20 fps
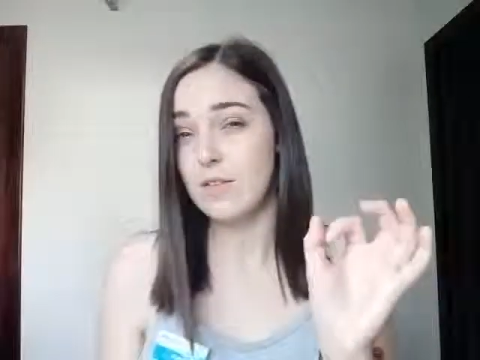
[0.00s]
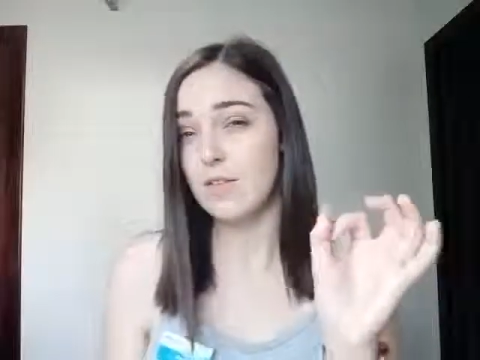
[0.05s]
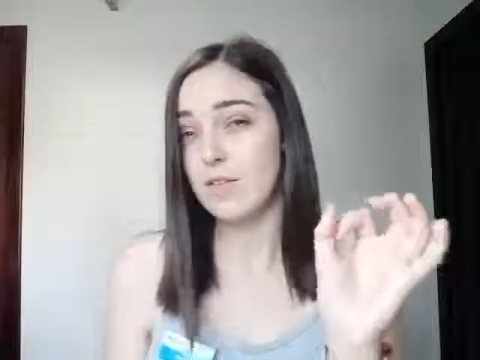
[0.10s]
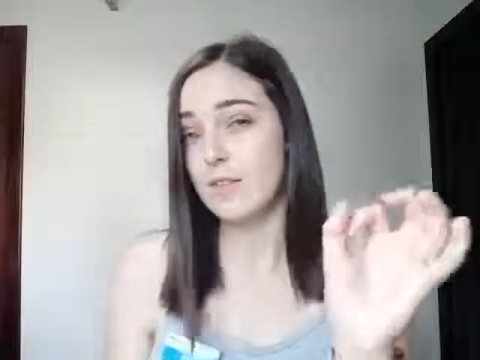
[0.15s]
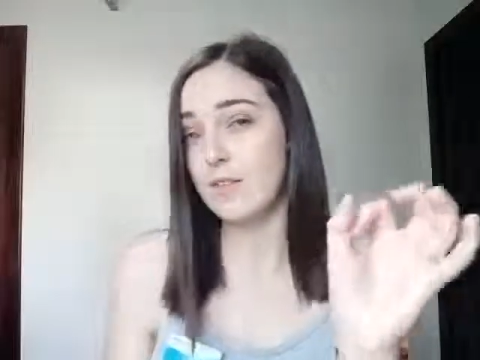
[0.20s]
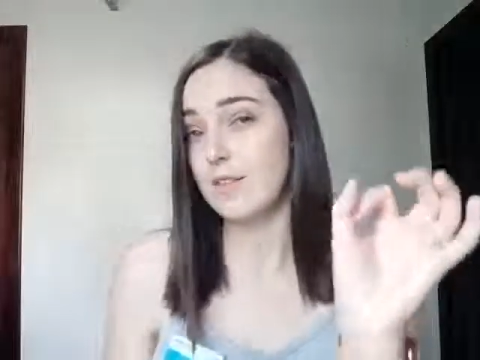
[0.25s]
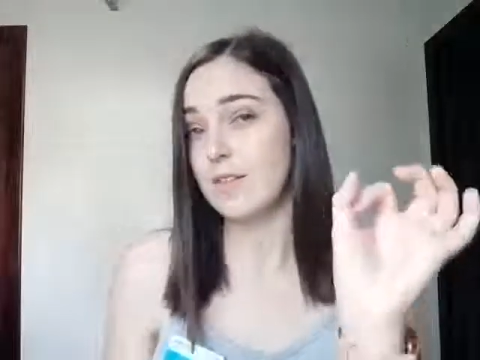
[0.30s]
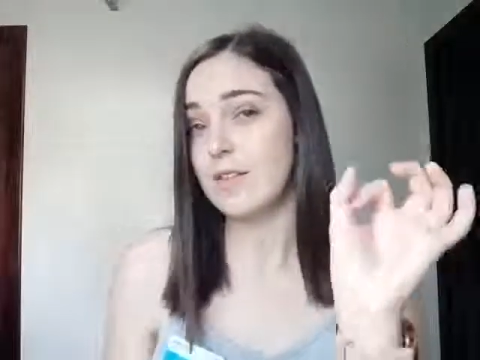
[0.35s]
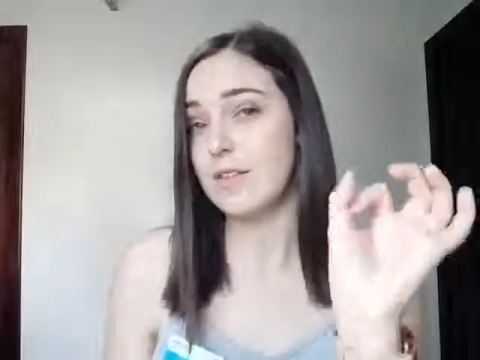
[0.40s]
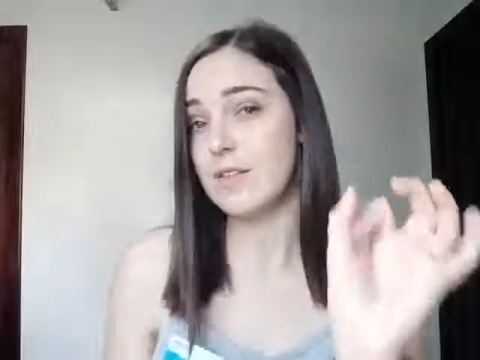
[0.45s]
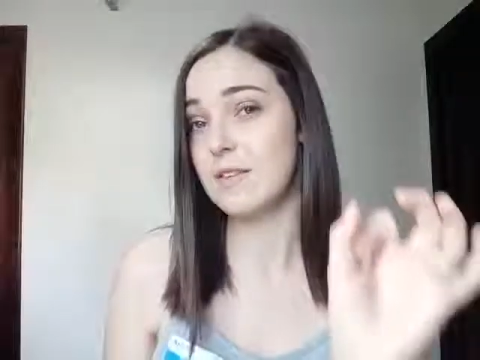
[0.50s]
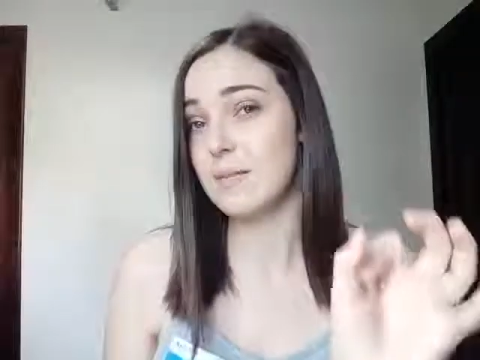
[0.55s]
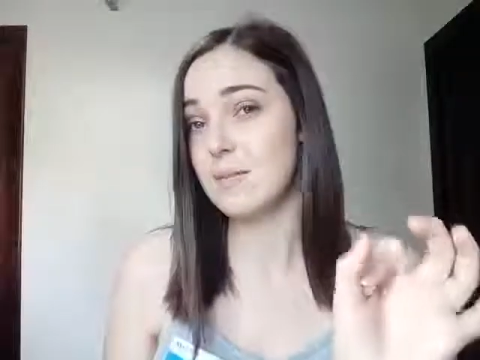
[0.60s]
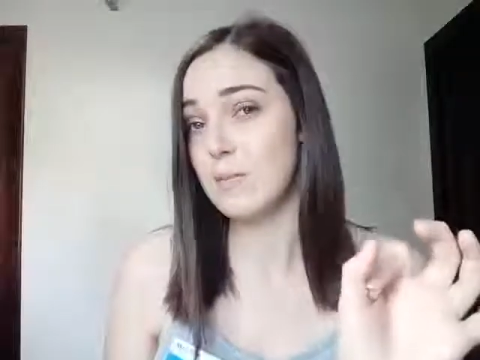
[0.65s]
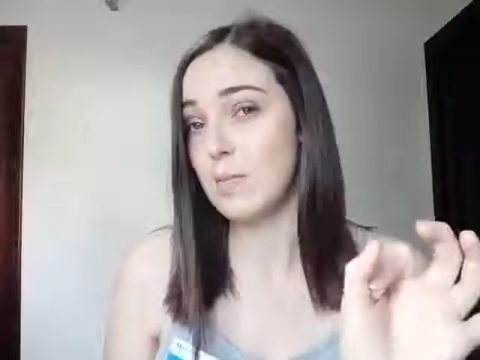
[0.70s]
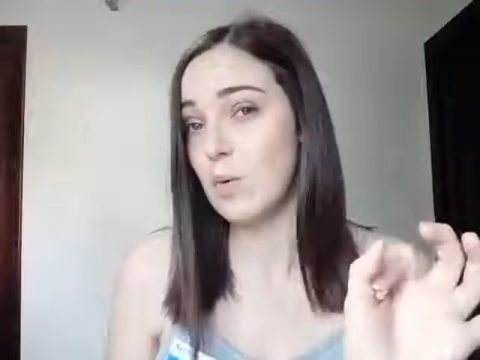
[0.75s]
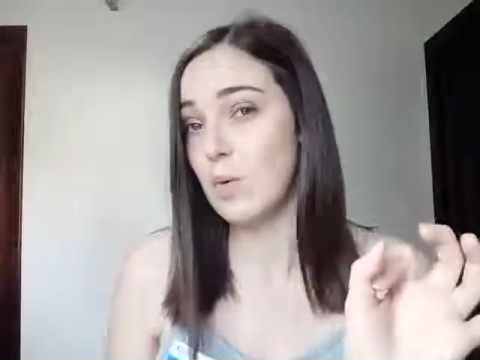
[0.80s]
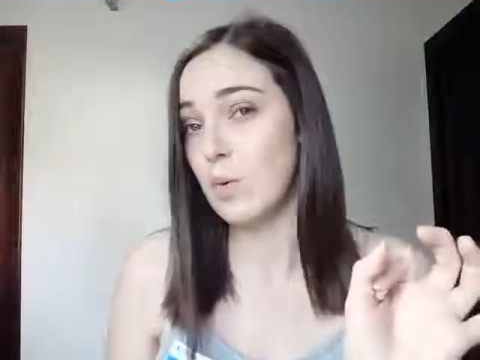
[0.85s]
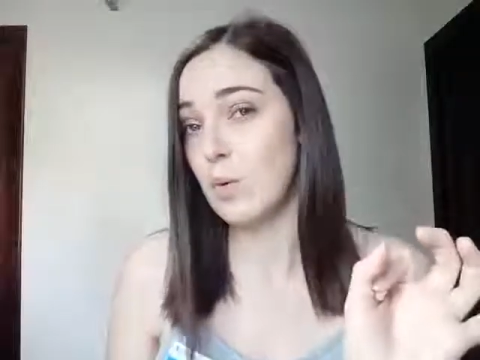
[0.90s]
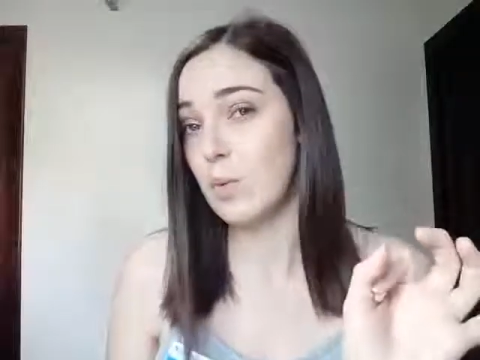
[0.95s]
very
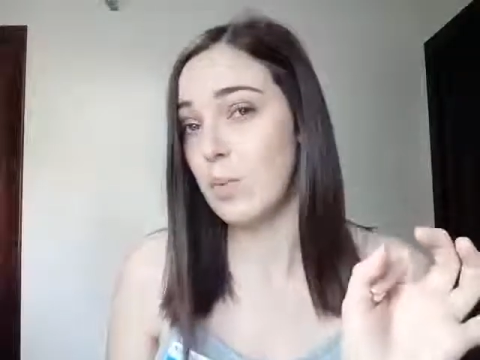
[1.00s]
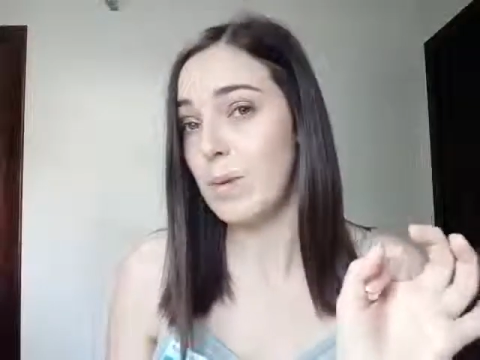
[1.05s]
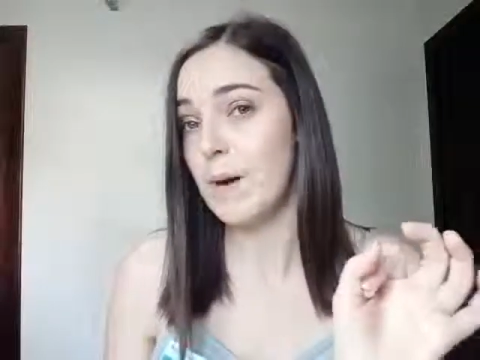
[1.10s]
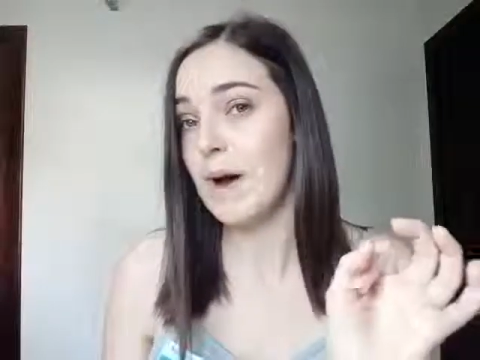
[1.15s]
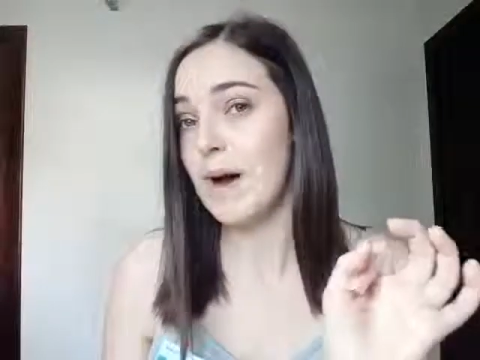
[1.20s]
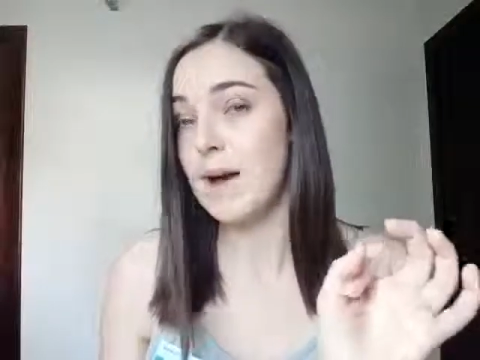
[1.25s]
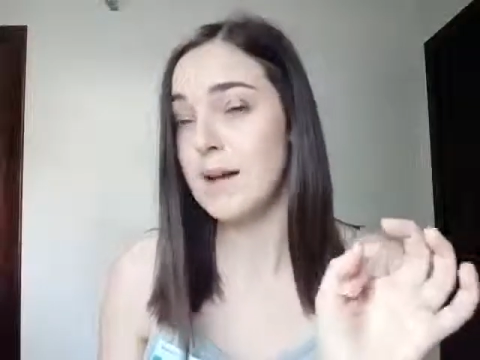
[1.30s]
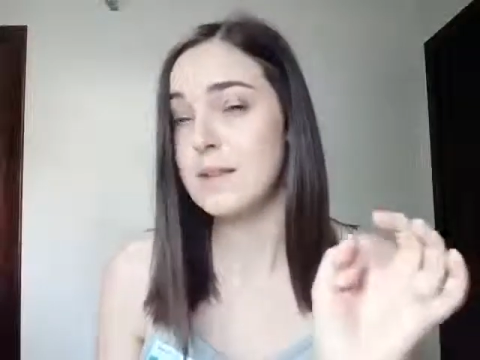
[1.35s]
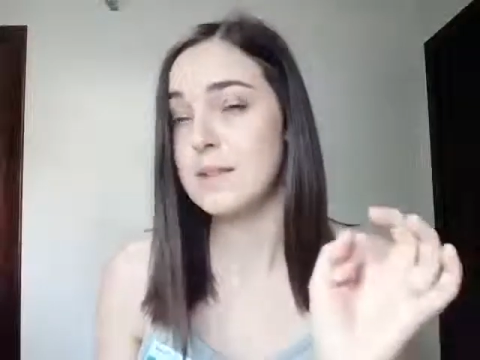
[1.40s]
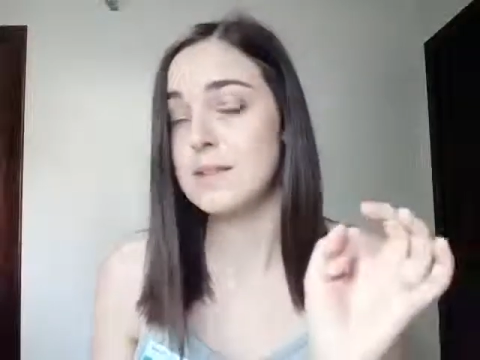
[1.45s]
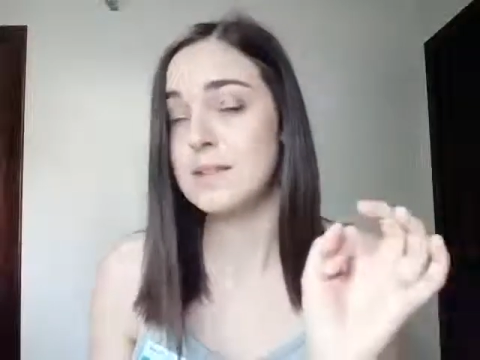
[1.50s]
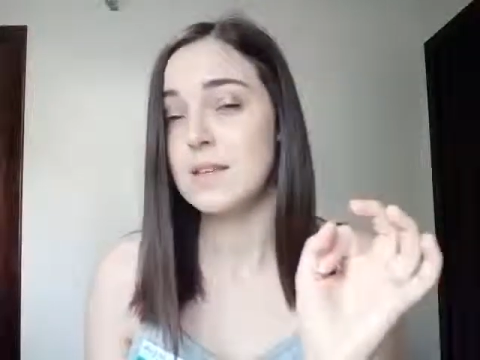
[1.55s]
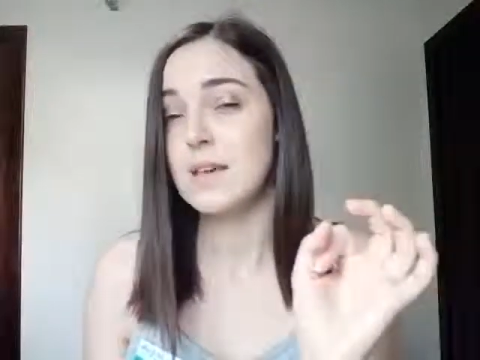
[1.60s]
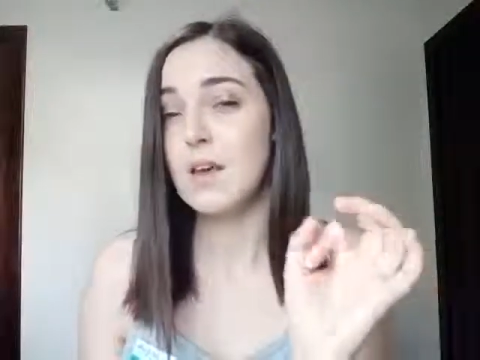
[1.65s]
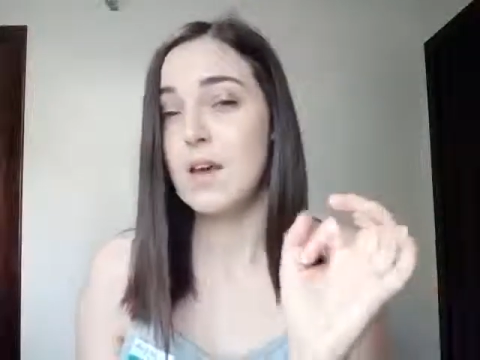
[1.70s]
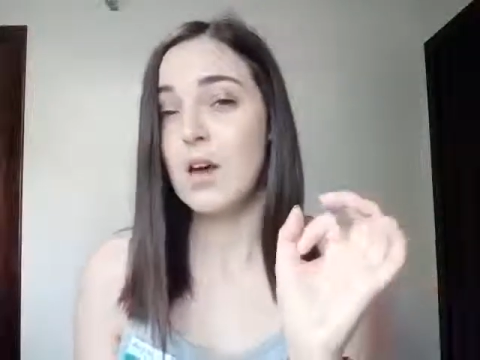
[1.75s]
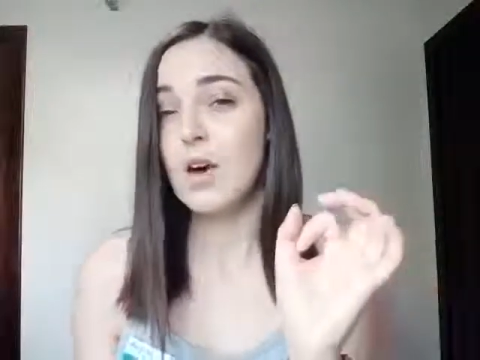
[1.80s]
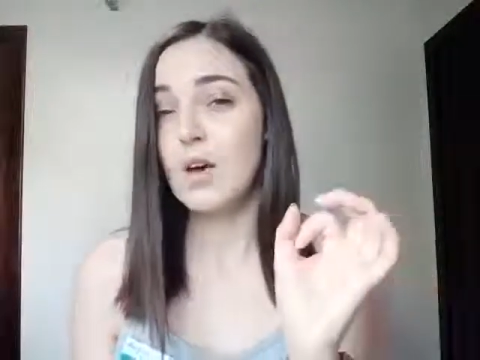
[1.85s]
small parts